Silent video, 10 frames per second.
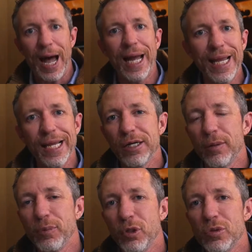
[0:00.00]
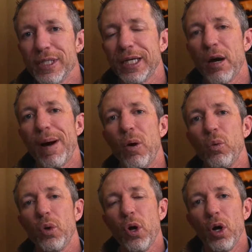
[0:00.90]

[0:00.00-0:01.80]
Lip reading: I ended up using about